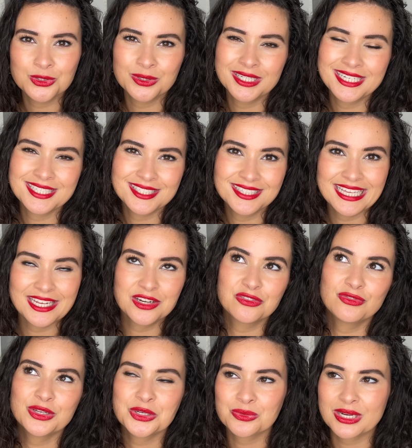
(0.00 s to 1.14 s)
story isn't that
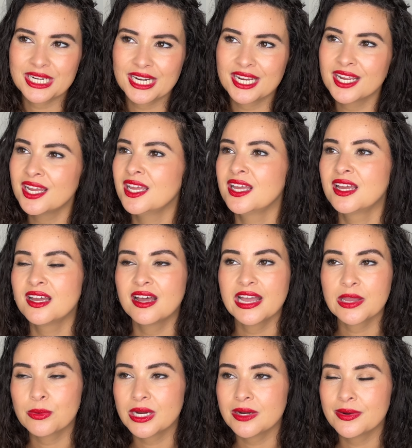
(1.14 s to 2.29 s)
invigorating,
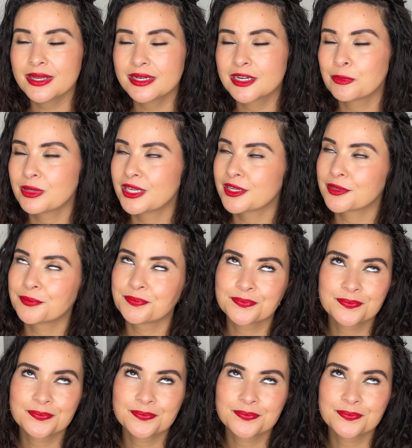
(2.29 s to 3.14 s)
I wear it and I'm like,